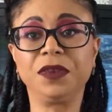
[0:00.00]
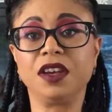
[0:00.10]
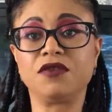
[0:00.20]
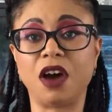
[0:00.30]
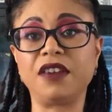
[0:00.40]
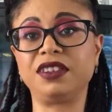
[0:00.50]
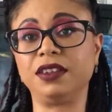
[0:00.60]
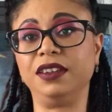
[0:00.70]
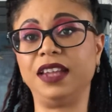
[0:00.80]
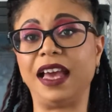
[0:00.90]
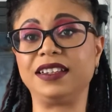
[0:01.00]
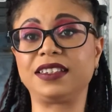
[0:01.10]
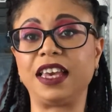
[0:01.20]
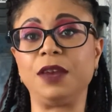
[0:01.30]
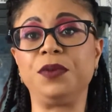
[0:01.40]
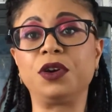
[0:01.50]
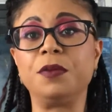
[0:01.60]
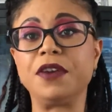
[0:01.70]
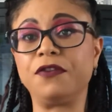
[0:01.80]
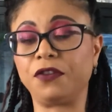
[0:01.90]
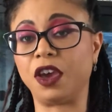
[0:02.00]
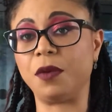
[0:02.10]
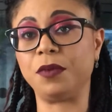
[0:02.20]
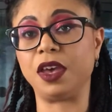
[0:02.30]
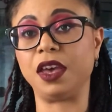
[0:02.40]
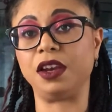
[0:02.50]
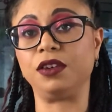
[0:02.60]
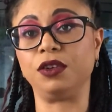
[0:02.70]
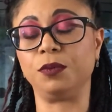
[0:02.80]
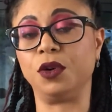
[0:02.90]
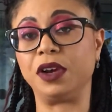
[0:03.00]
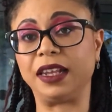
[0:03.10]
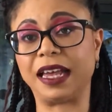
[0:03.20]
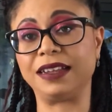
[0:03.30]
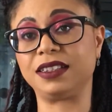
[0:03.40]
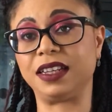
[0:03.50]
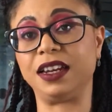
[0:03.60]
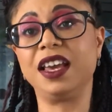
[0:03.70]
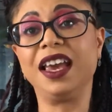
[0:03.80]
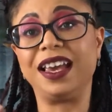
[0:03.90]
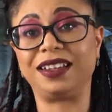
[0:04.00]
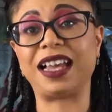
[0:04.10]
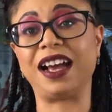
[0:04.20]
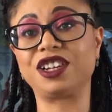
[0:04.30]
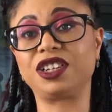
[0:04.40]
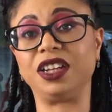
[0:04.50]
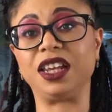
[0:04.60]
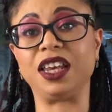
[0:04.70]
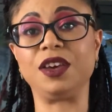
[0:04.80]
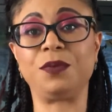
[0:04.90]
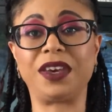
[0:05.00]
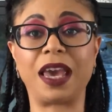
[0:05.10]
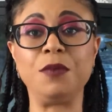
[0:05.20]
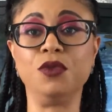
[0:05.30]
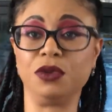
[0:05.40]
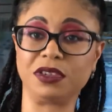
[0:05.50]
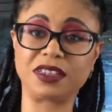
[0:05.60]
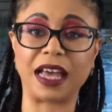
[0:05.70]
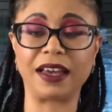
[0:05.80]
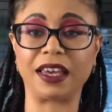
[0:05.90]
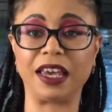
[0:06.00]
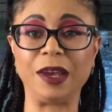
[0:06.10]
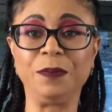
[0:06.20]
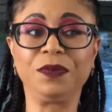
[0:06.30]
rather than their skin becoming firmer and more elastic, it actually became more saggy.